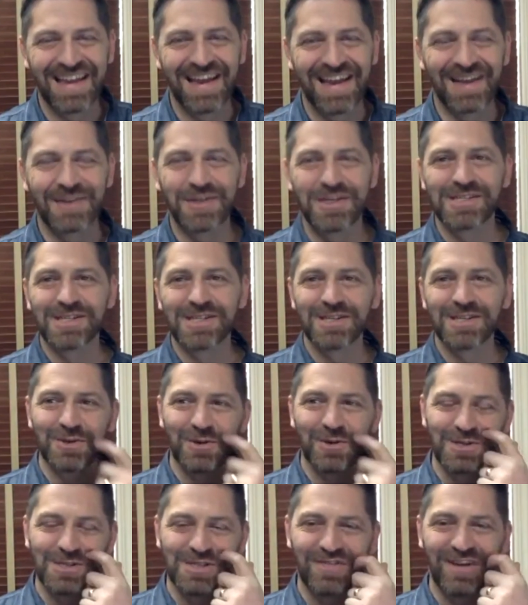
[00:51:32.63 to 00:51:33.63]
yeah, she's the
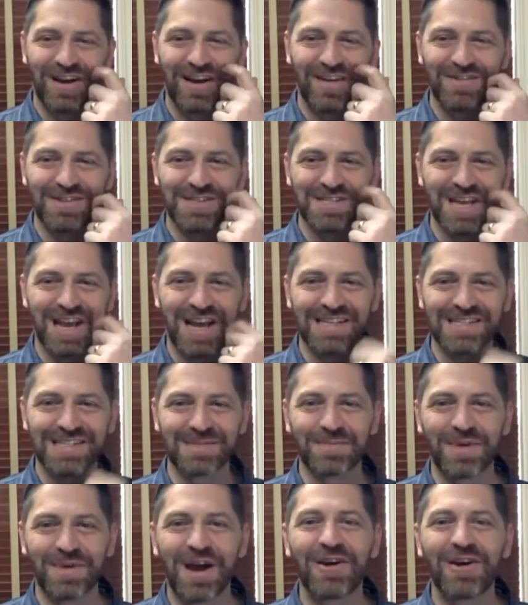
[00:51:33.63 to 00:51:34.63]
source of office
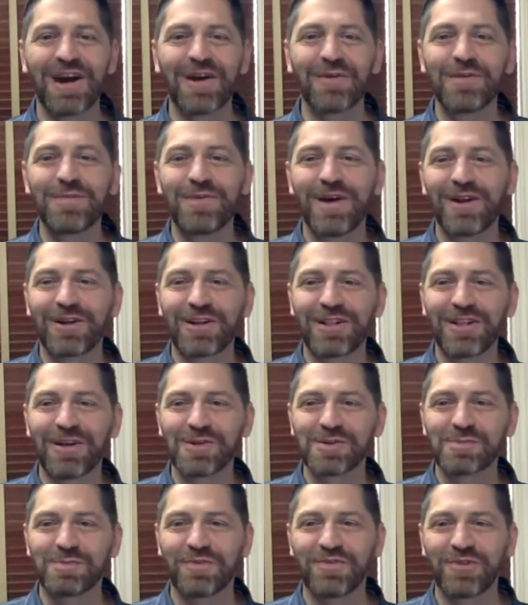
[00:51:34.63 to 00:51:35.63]
gossip. All right, we better
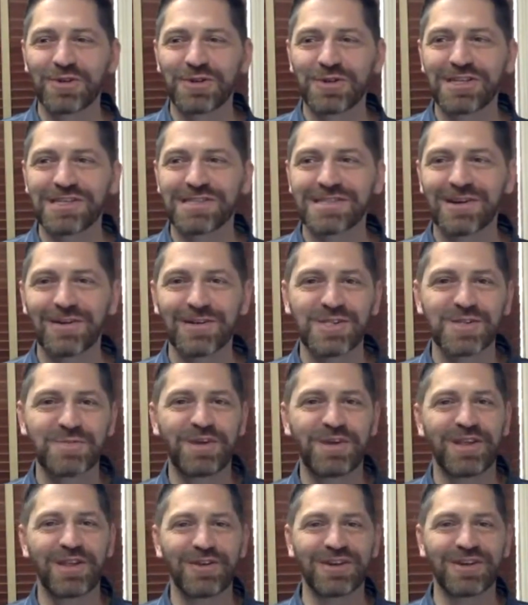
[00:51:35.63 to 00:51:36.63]
close before she starts
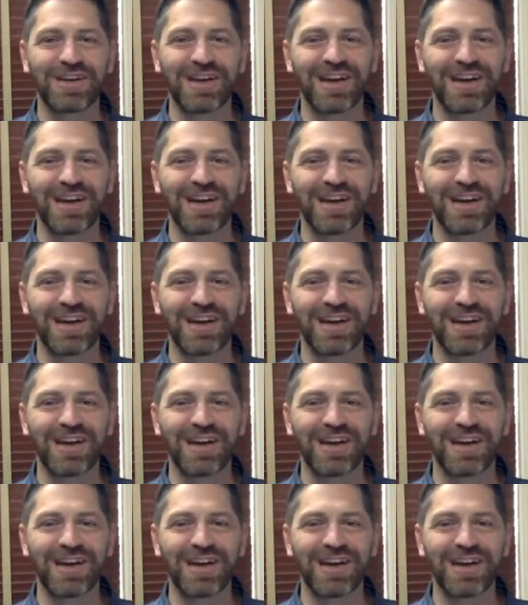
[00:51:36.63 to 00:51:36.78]
spilling her